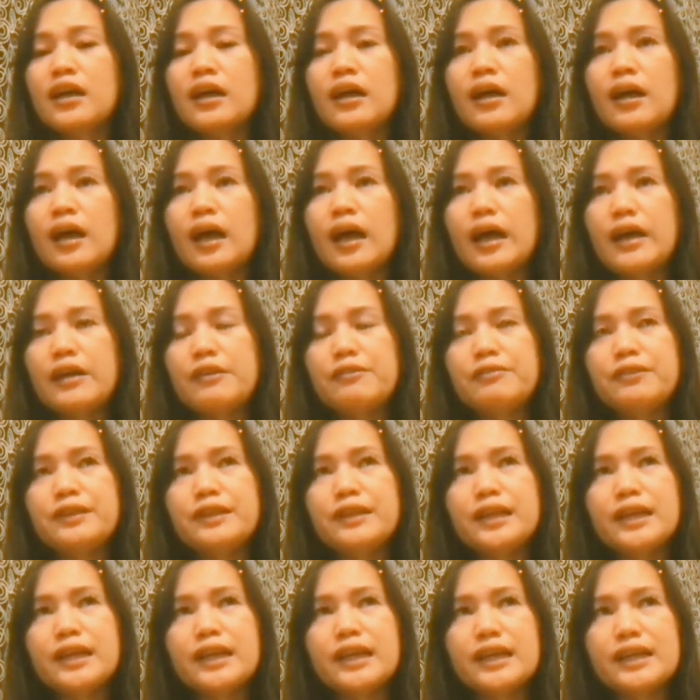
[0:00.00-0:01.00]
I feel like
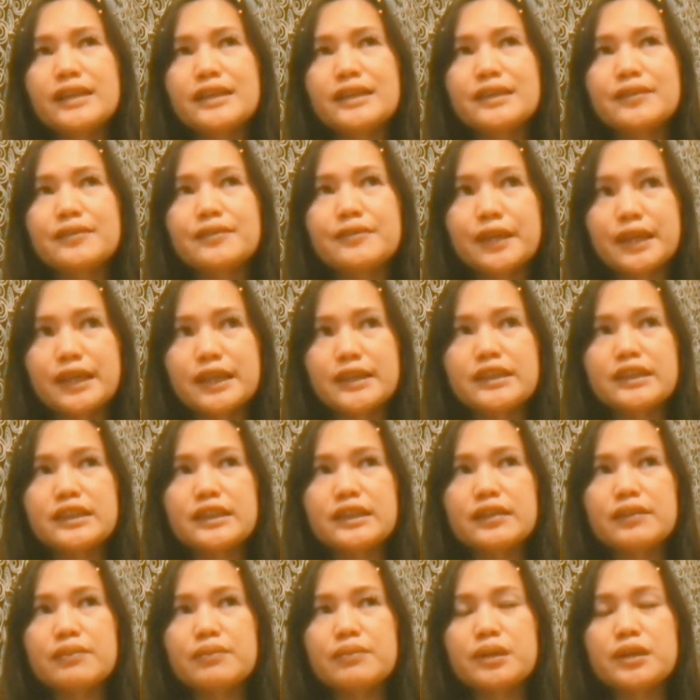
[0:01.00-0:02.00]
it's effective,
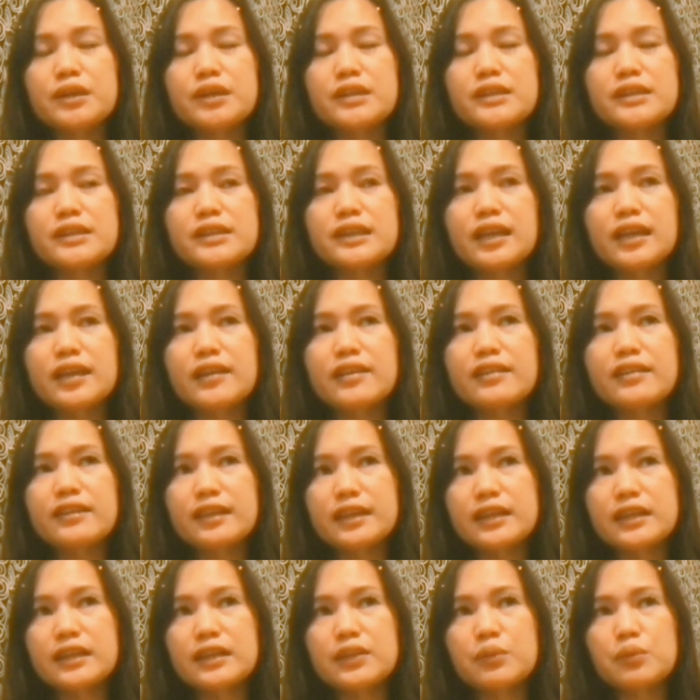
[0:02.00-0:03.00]
because the other day that
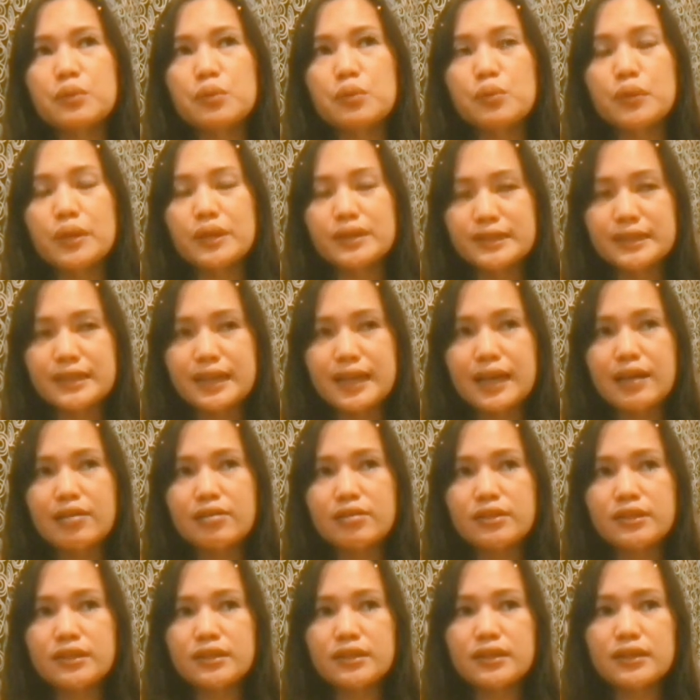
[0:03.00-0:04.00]
we went out,
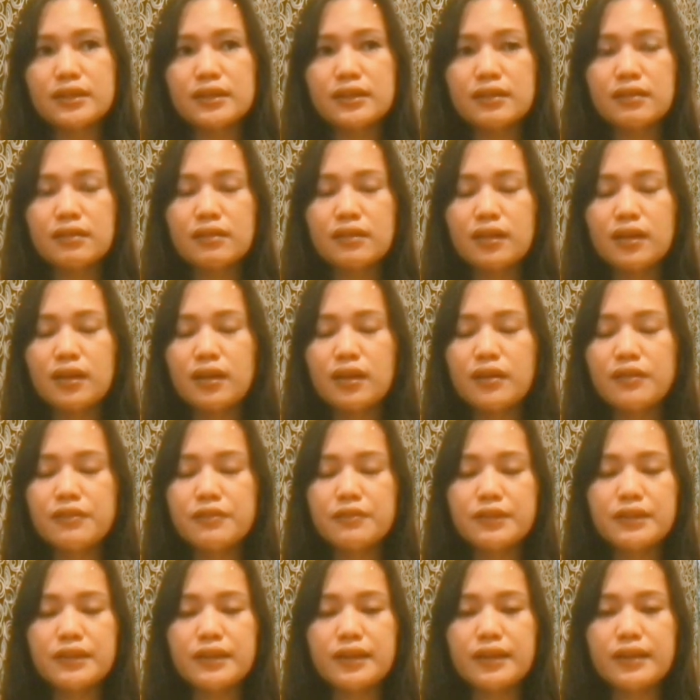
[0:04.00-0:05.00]
I feel
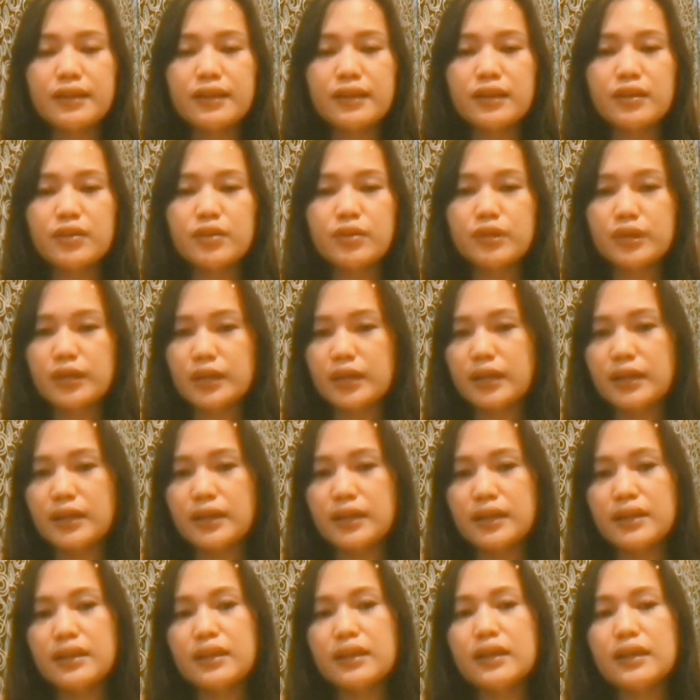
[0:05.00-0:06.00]
like they're okay. Like
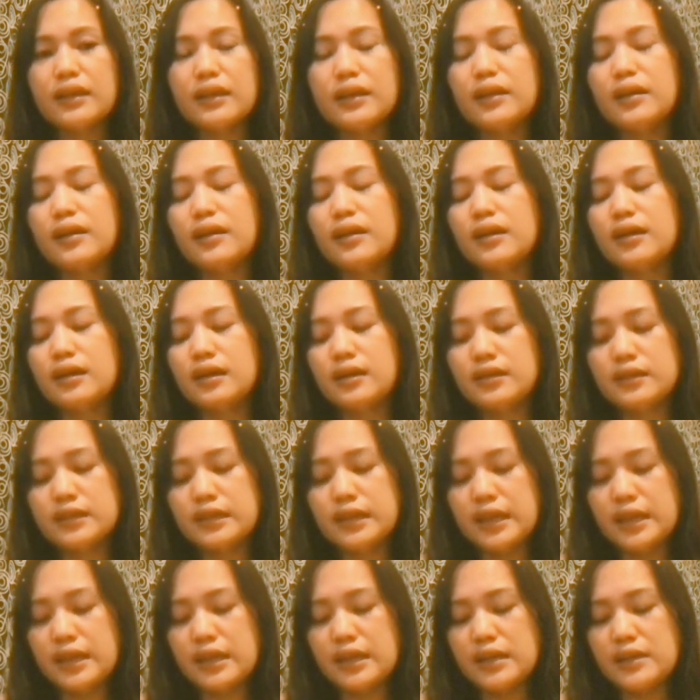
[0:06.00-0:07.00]

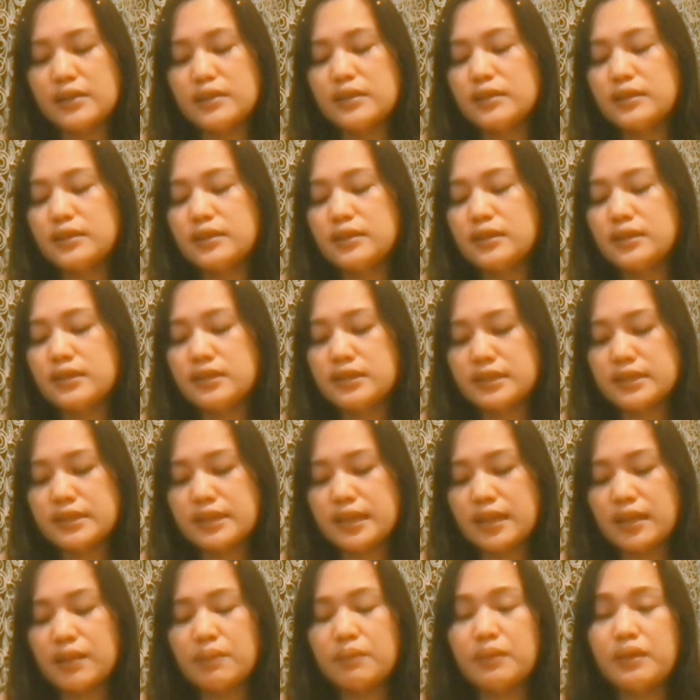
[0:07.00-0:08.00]
they didn't tell
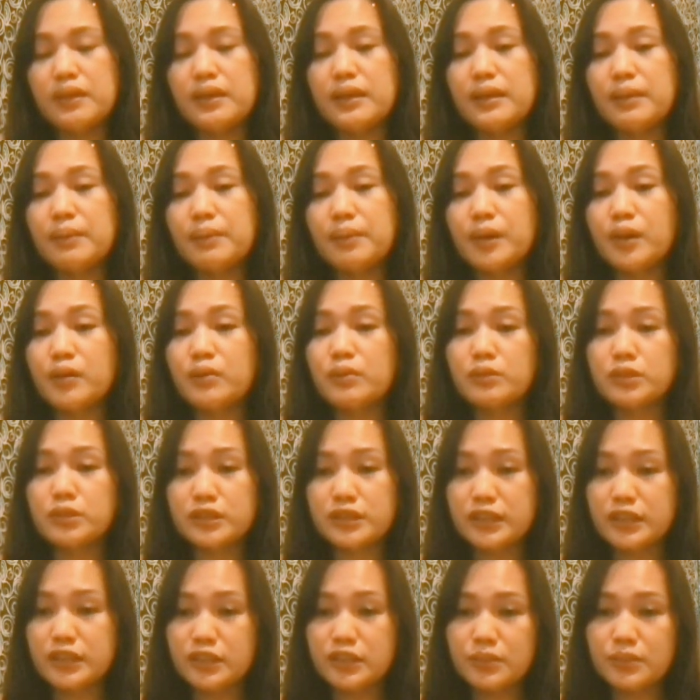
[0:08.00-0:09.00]
me about
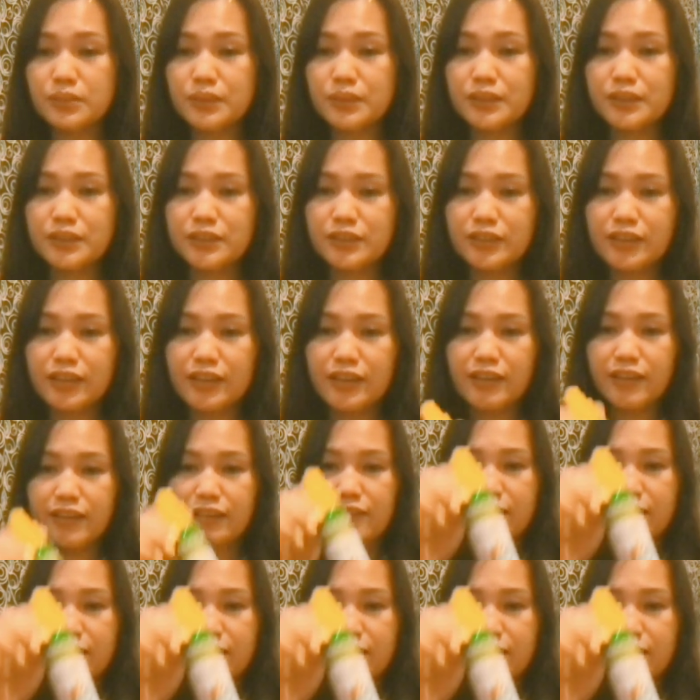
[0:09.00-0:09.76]
mosquito bites or anything.